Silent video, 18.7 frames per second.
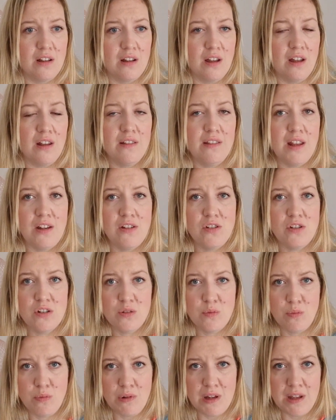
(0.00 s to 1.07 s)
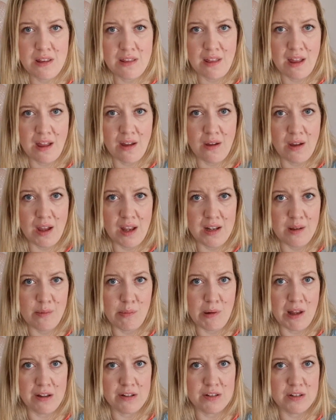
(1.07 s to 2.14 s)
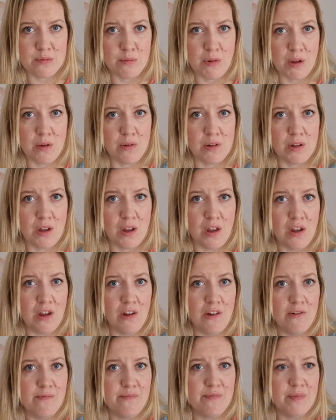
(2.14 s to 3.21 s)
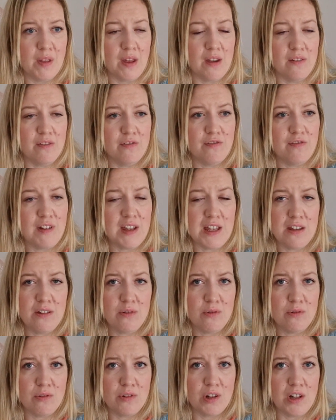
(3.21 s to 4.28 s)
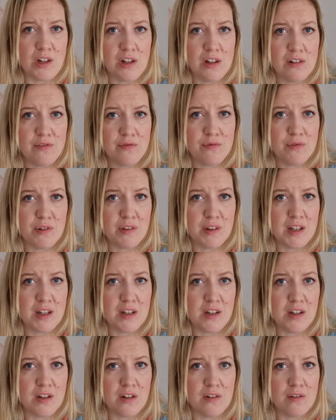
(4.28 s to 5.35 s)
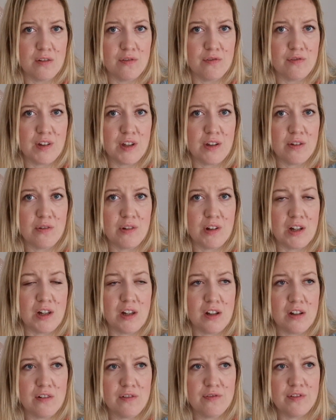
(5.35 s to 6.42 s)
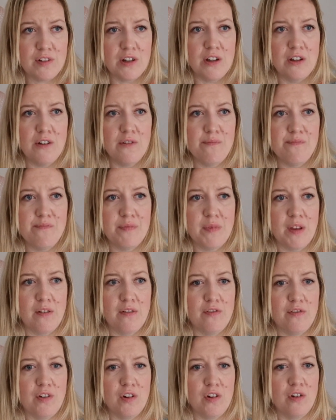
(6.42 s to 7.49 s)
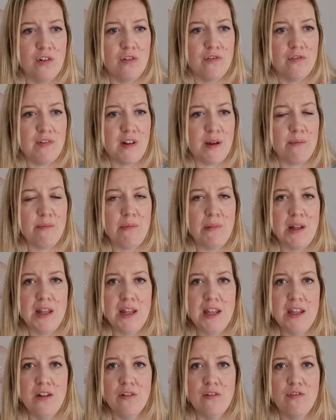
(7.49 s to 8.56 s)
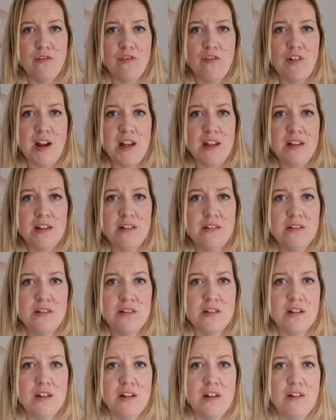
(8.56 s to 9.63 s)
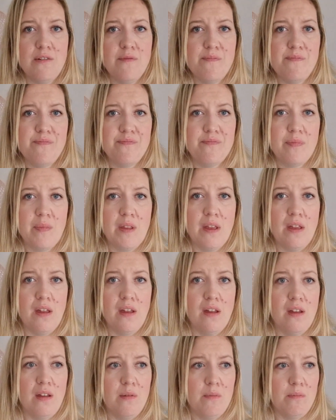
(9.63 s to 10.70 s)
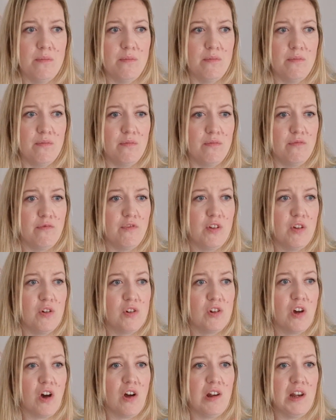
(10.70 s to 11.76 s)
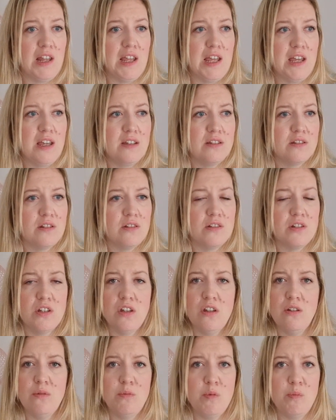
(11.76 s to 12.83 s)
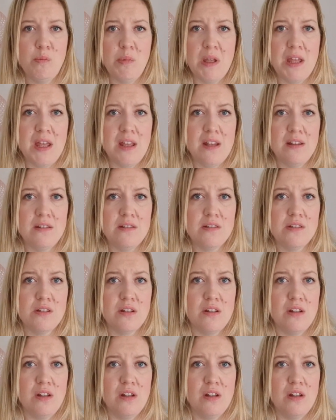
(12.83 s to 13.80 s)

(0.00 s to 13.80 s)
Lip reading: And then just breathe out any black smoke. And feel the love within you, feel the love for your family, your friends, for your colleagues as human beings.